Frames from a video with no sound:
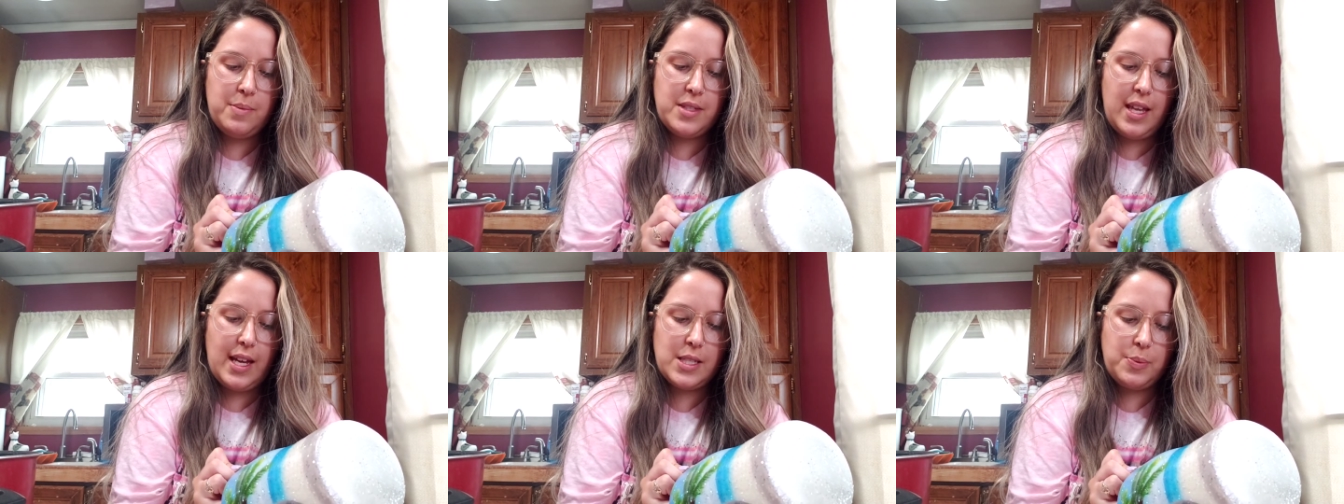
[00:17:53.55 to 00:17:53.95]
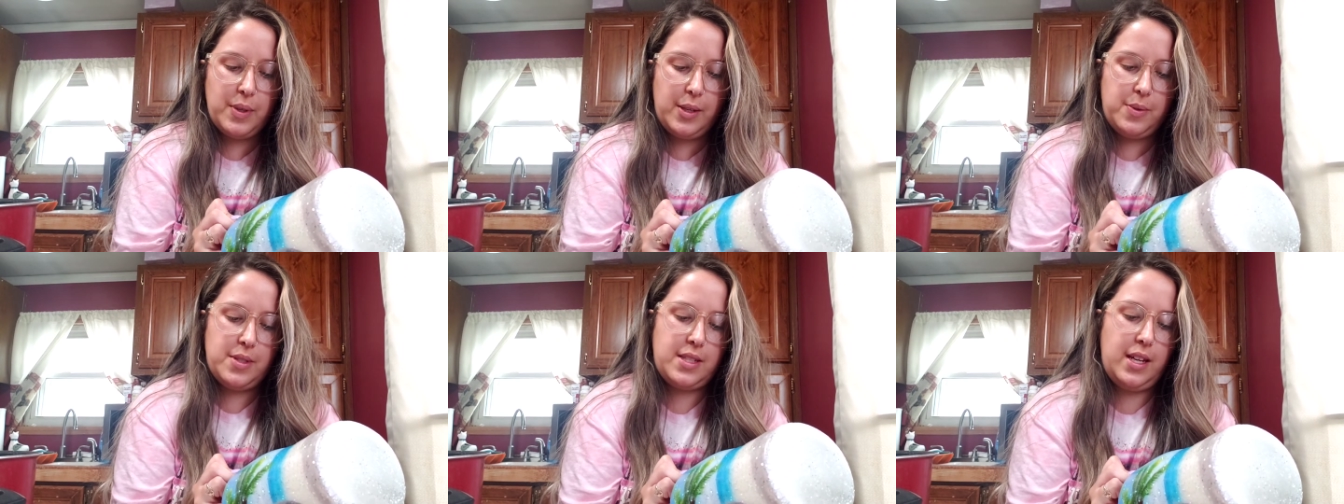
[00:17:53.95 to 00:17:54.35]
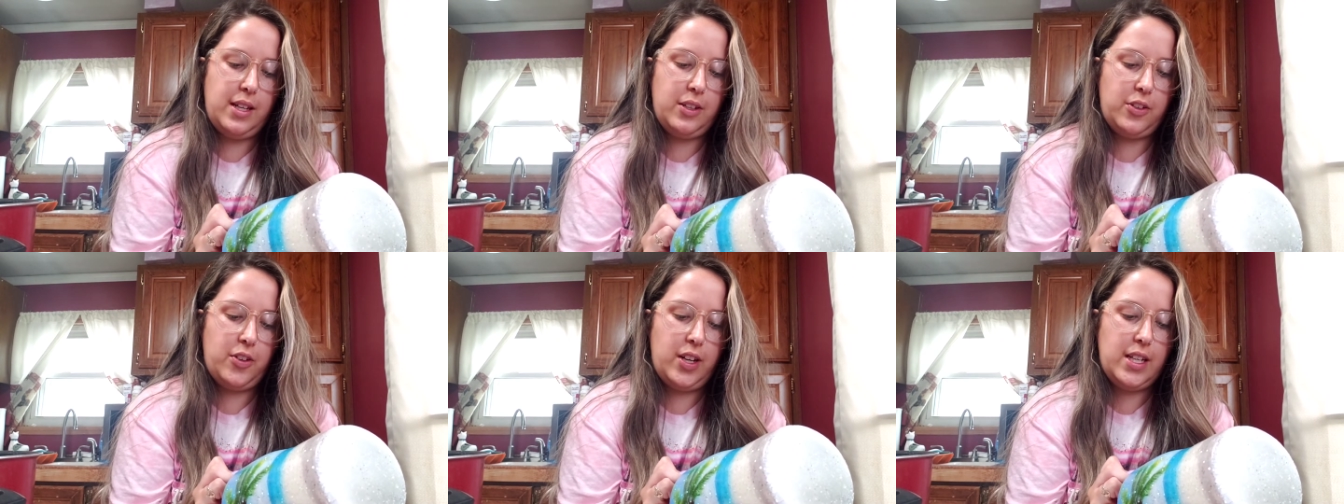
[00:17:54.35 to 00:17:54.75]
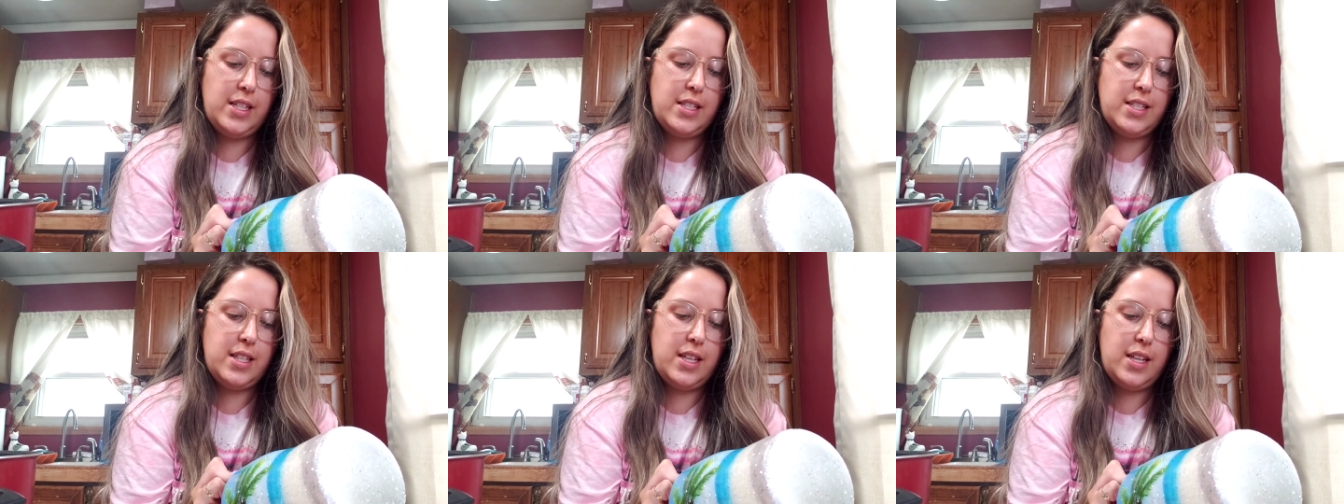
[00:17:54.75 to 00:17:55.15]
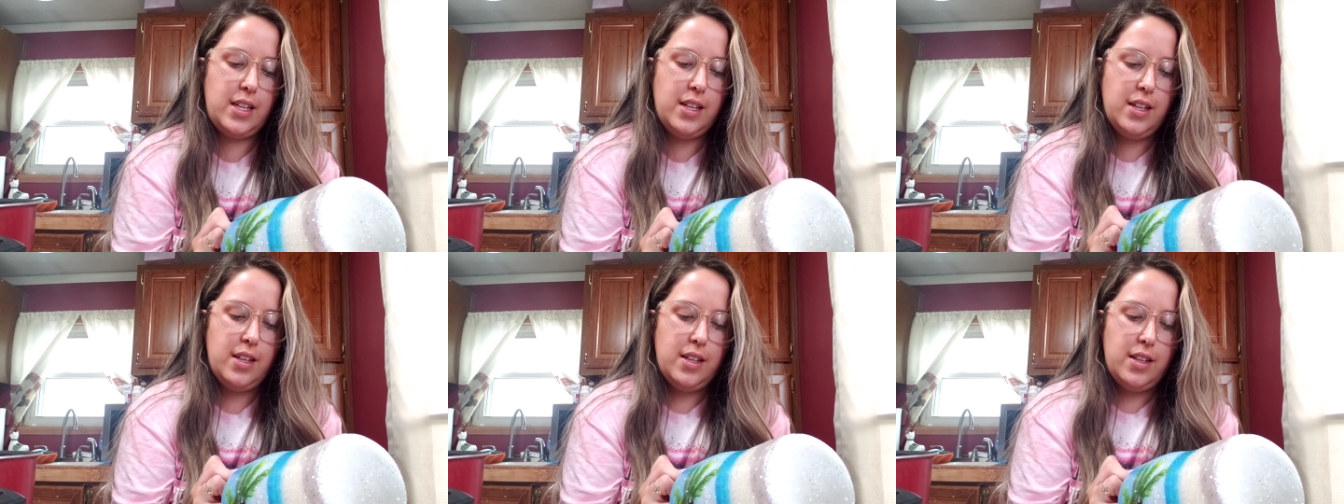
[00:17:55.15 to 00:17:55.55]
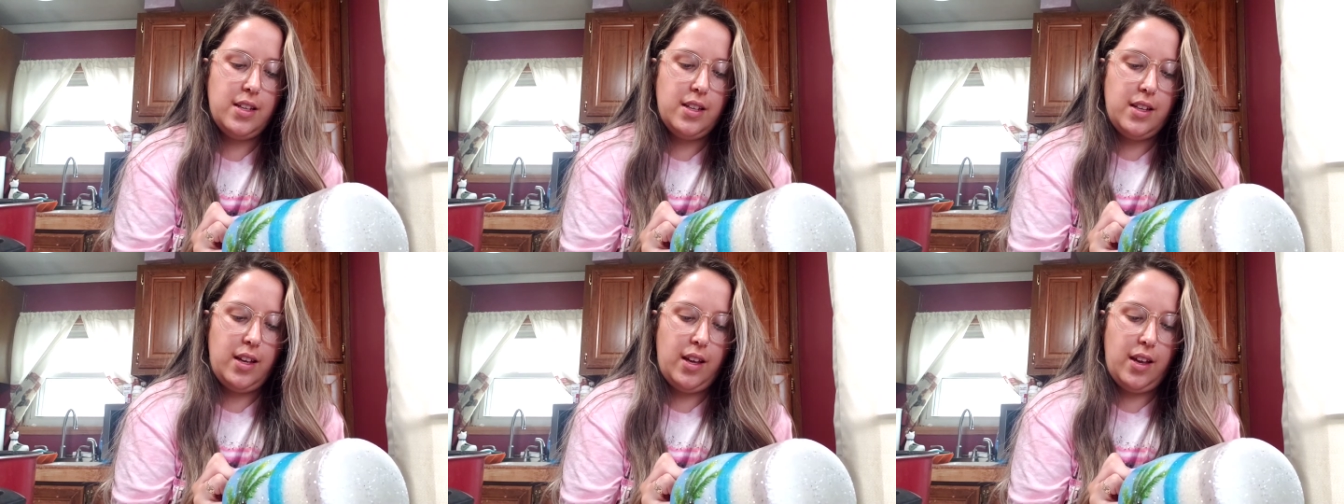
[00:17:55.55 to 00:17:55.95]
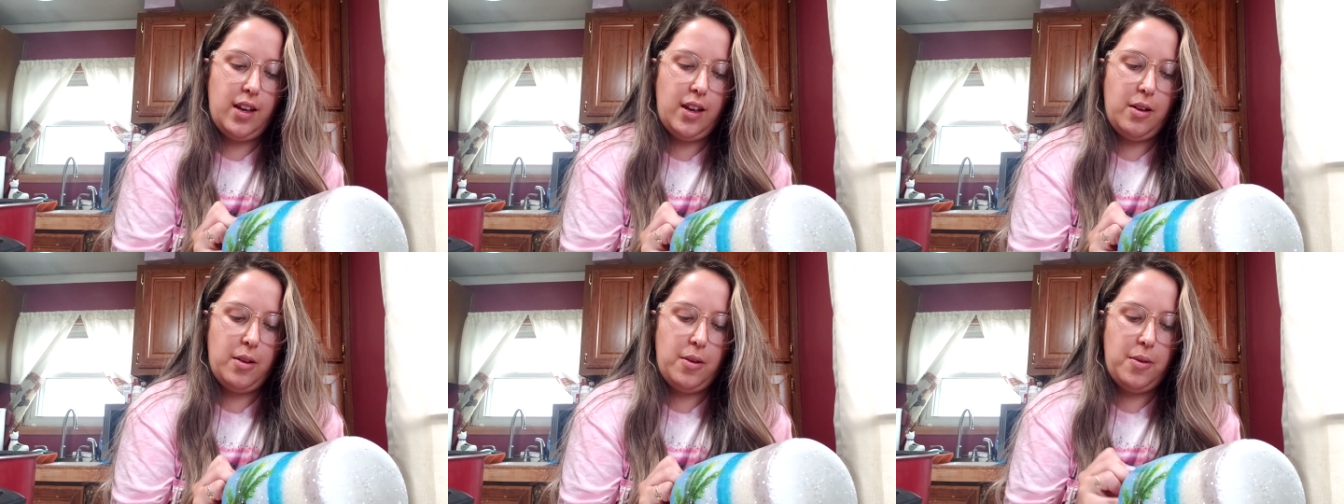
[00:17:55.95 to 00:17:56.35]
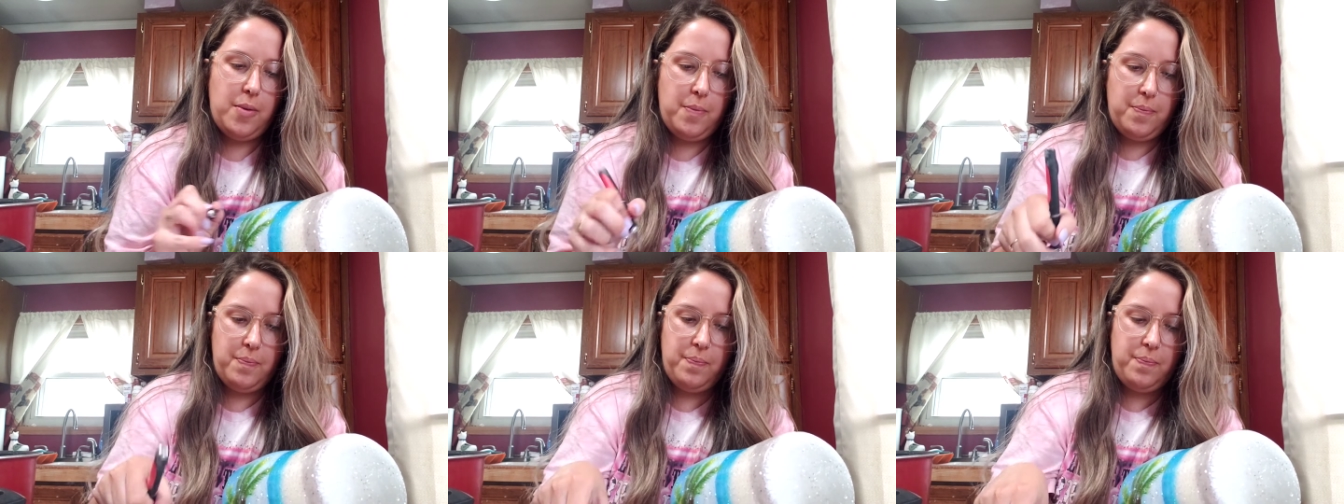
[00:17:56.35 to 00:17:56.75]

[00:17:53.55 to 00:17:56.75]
Last week was kind of crazy. Um,